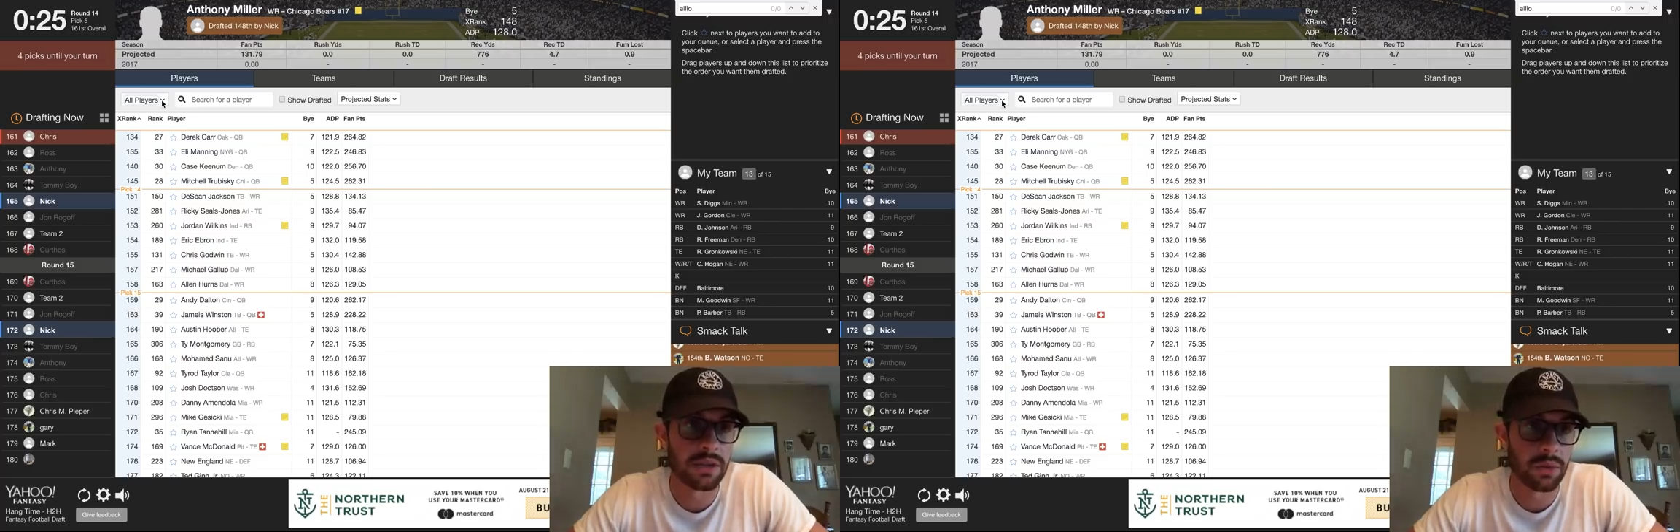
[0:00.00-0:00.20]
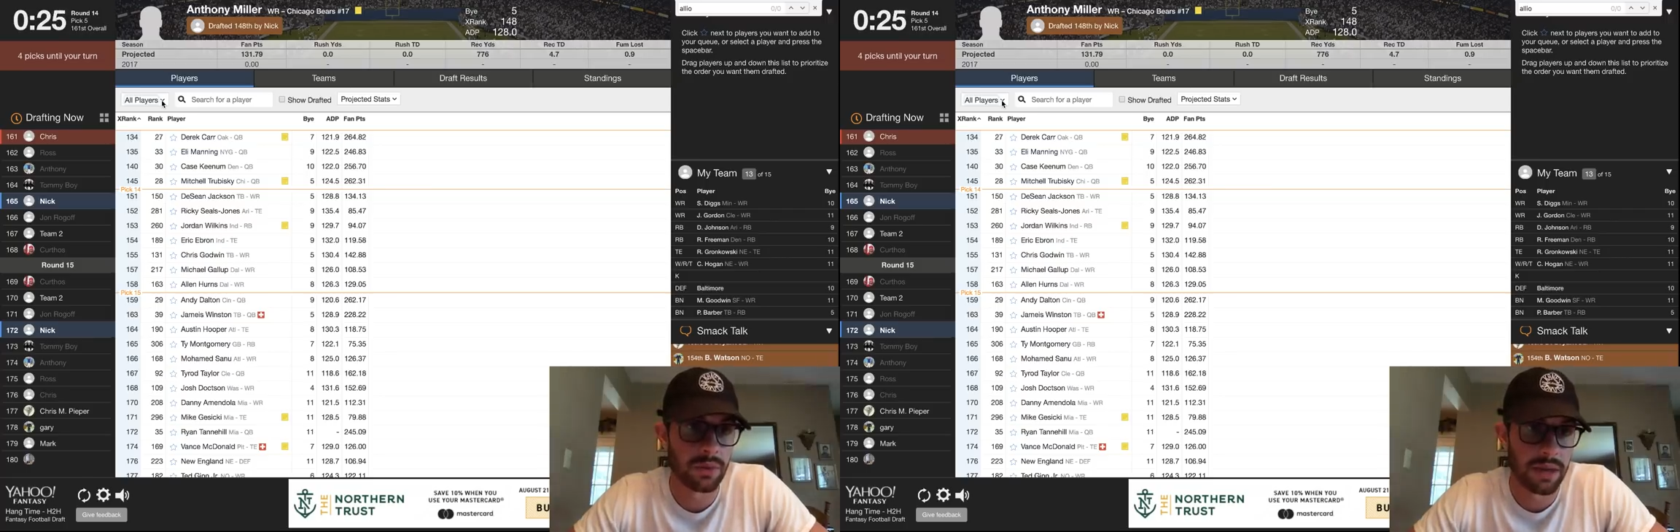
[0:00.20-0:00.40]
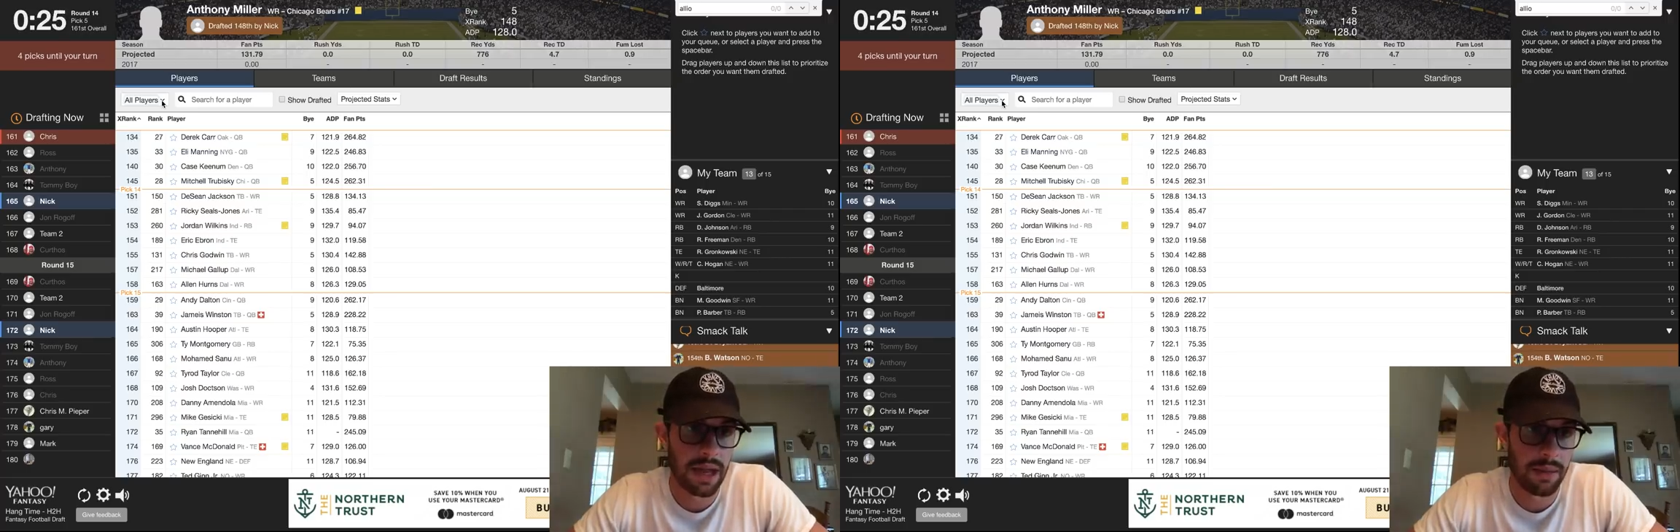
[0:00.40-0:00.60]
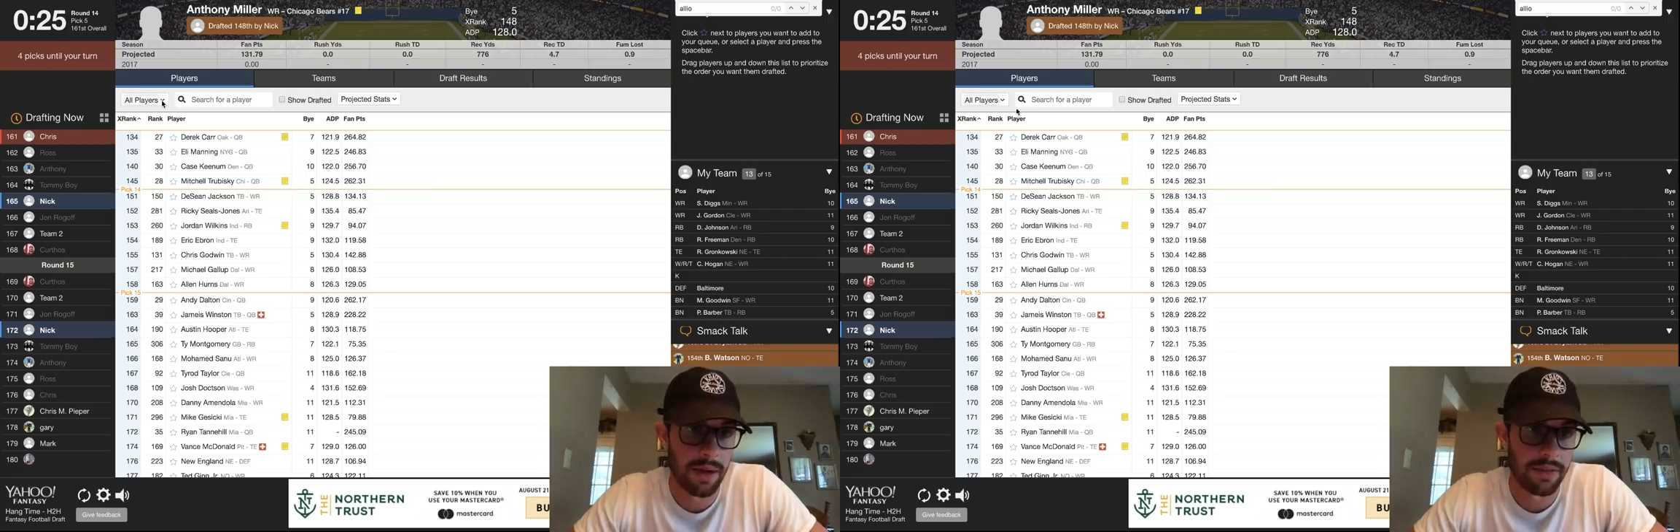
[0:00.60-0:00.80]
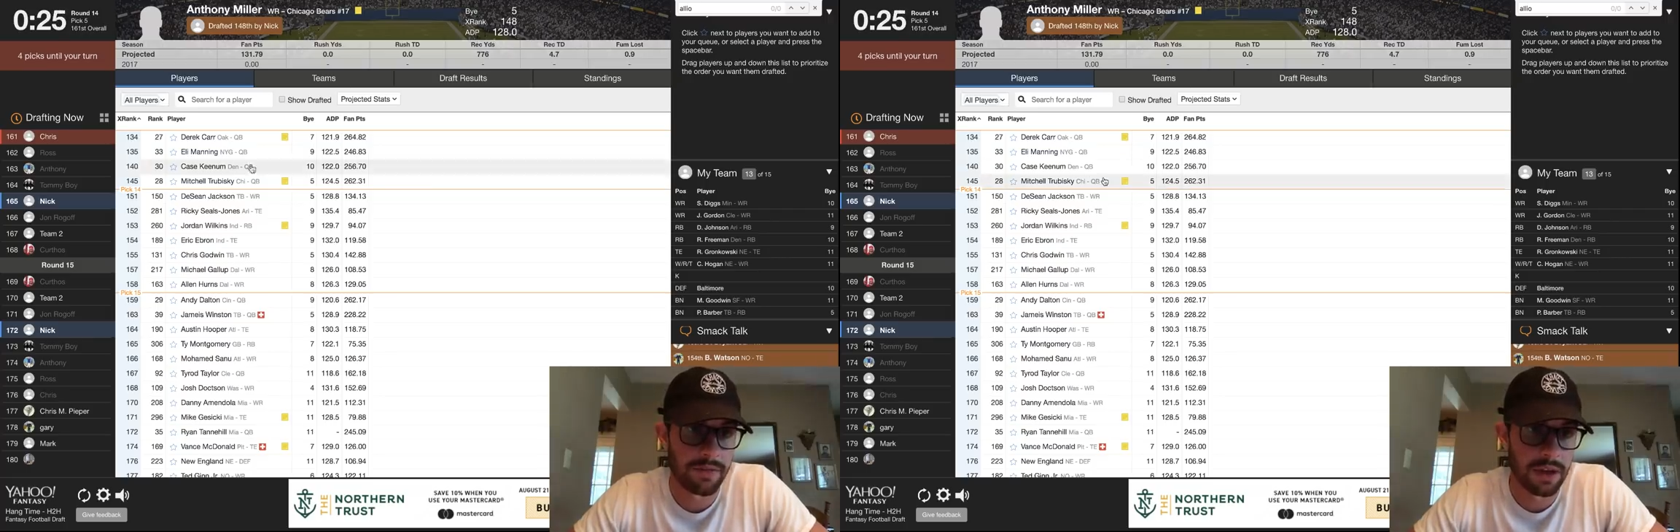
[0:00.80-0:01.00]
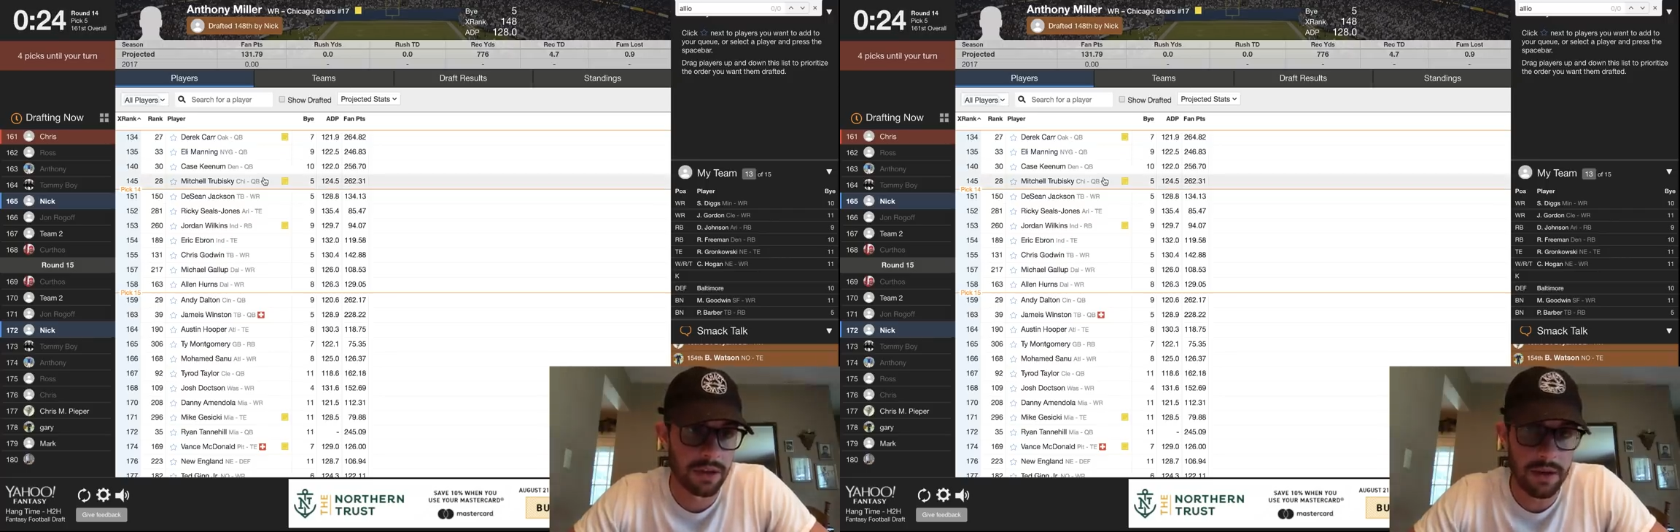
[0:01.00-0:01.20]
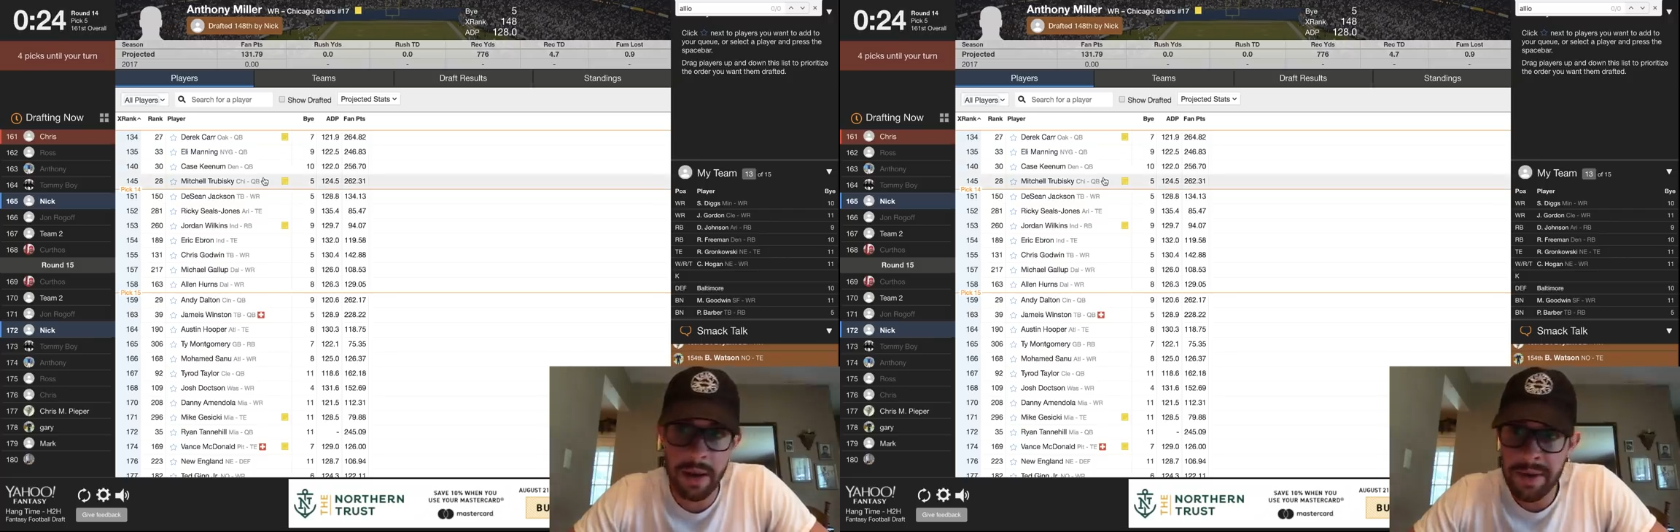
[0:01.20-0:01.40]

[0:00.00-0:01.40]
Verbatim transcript: which will get him on the field.